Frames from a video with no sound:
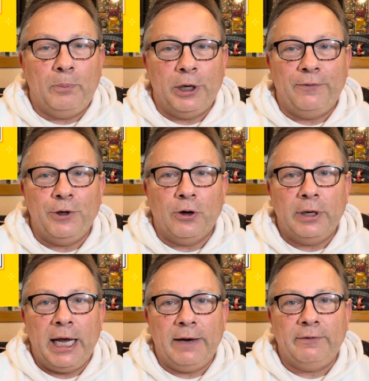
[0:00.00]
but if you
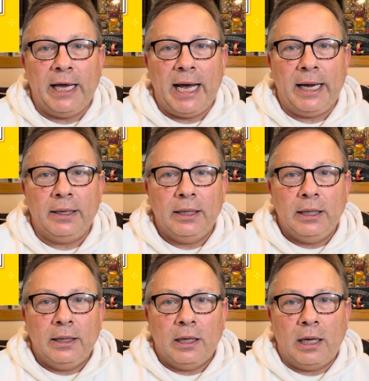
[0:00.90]
don't have that,
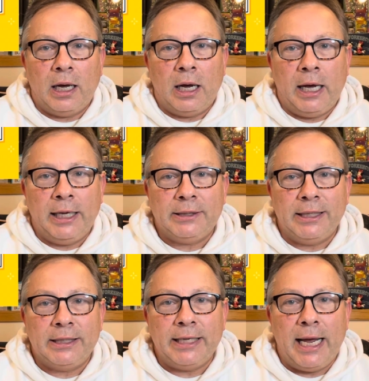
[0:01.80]
as
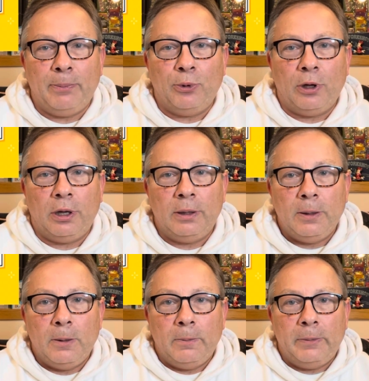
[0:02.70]
an example,
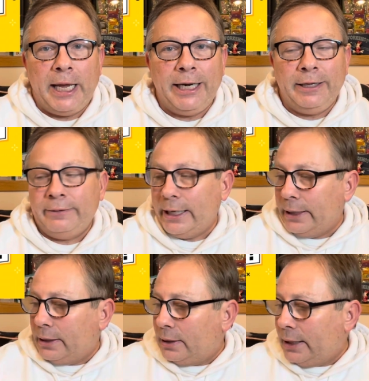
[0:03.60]

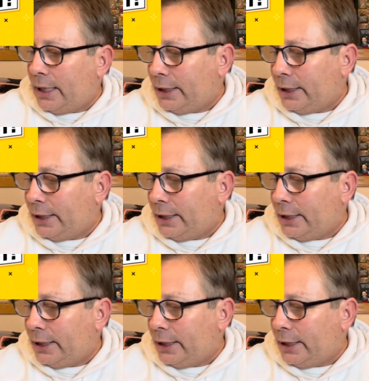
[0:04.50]
anything